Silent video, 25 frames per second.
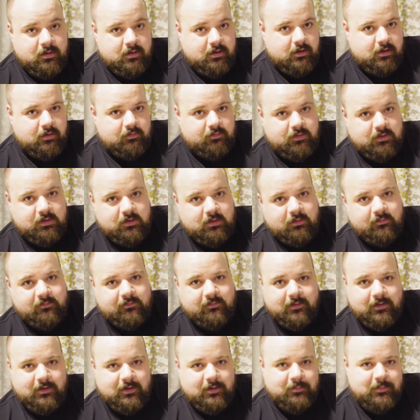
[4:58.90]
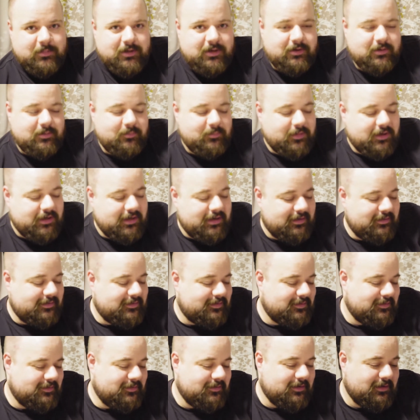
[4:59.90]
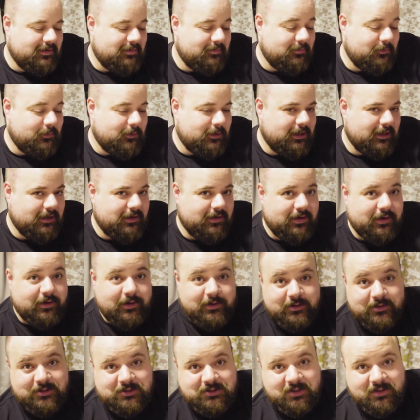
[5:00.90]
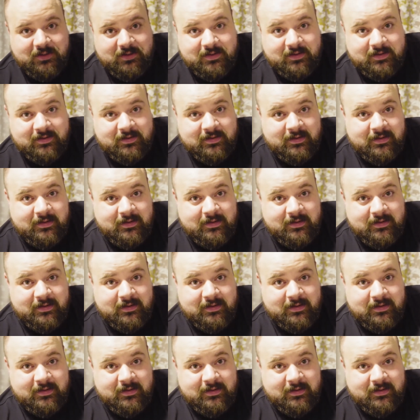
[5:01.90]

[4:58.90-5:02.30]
If you don't follow me on my Instagram, well, now you should.